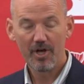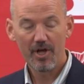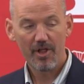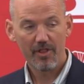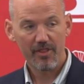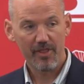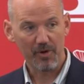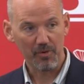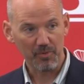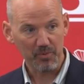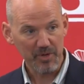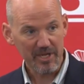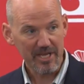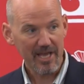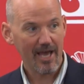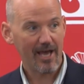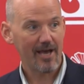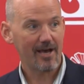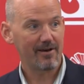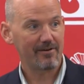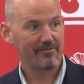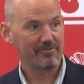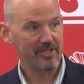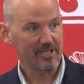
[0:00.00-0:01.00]
that we
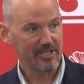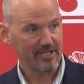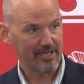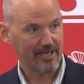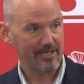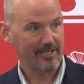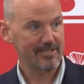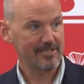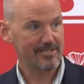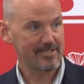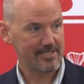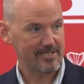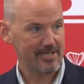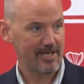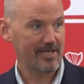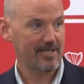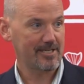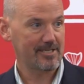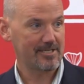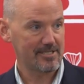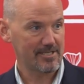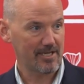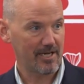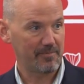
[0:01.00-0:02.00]
have in the United
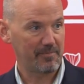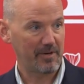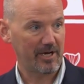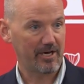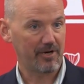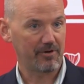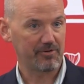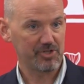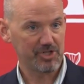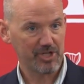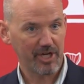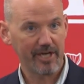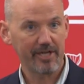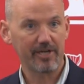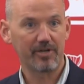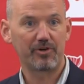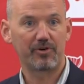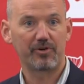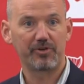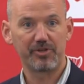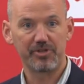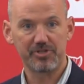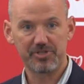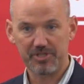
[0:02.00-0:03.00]
States about China
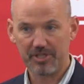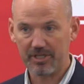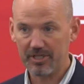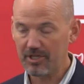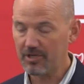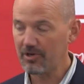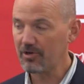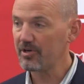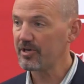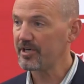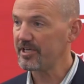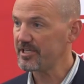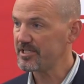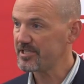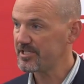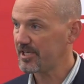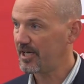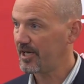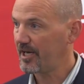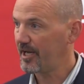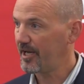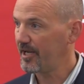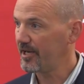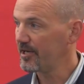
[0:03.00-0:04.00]
on the security
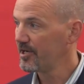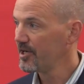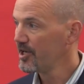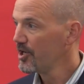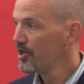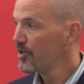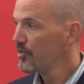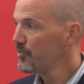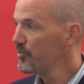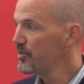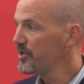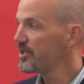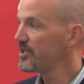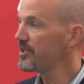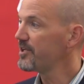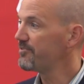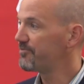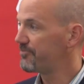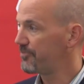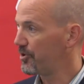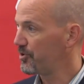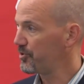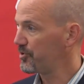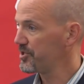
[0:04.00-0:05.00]
side really
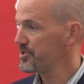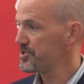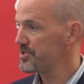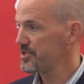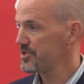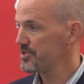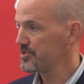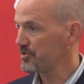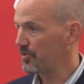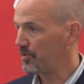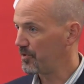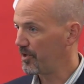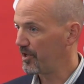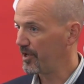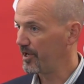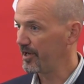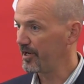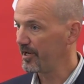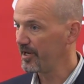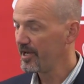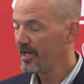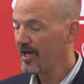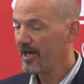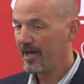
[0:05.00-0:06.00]
focuses
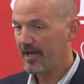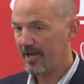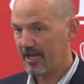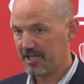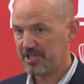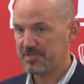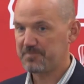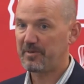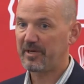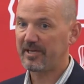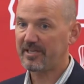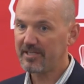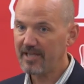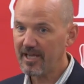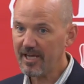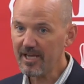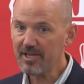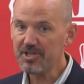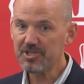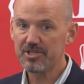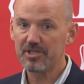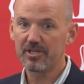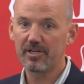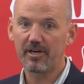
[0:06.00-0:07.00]
on an
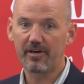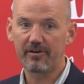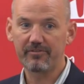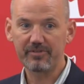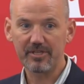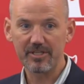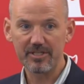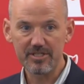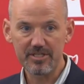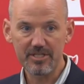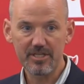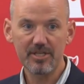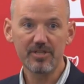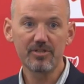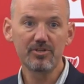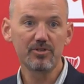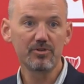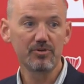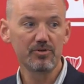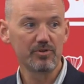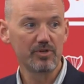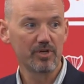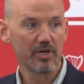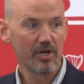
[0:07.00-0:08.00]
expectation of
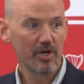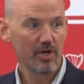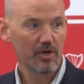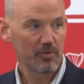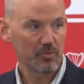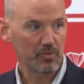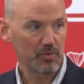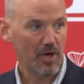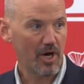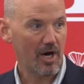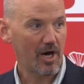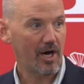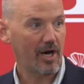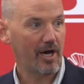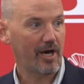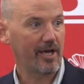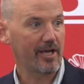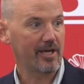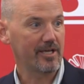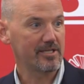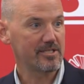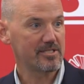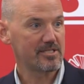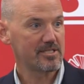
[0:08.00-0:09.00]
continued
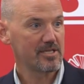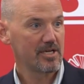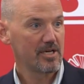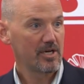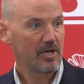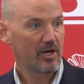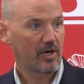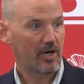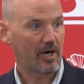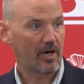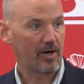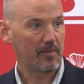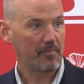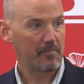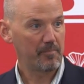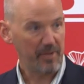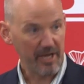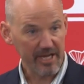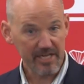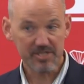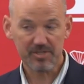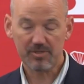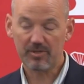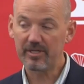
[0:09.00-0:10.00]
rise um,
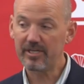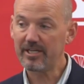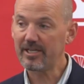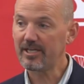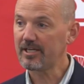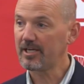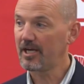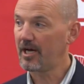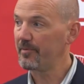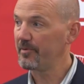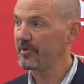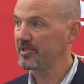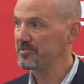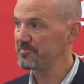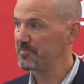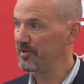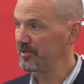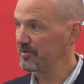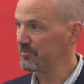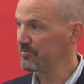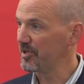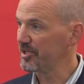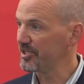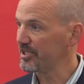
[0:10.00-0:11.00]
based on economics,
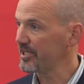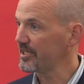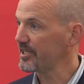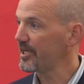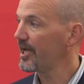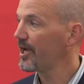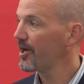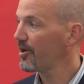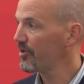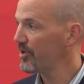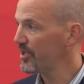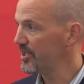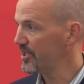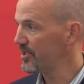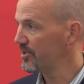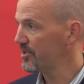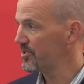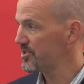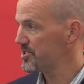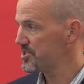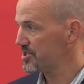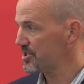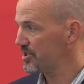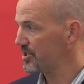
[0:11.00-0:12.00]
but, but then carried into
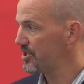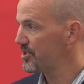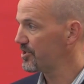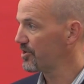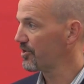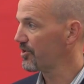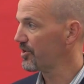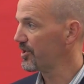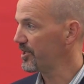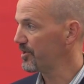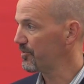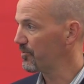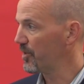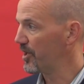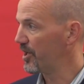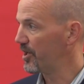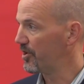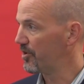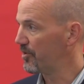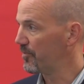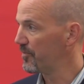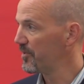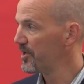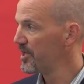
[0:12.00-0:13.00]
the security
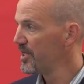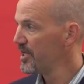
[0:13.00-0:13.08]
realm